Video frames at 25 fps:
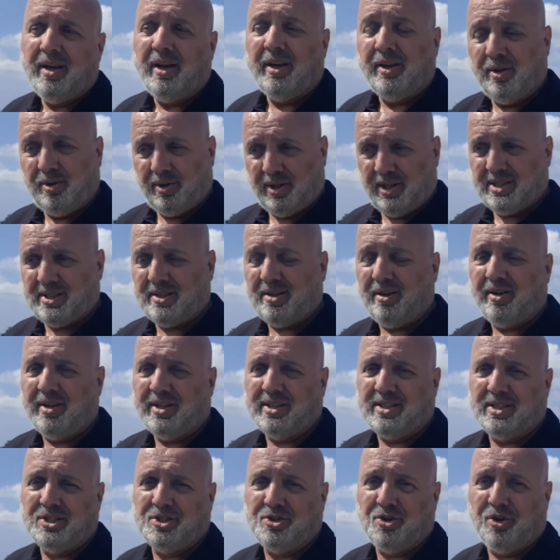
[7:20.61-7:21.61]
I know this guy
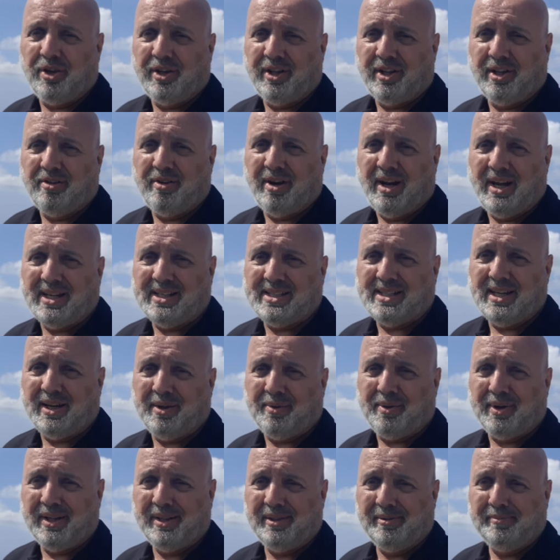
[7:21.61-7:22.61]
is enjoying the grass
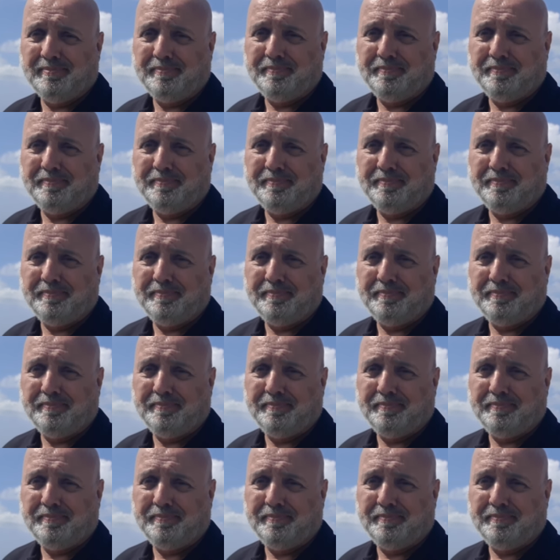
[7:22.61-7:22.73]
anyway.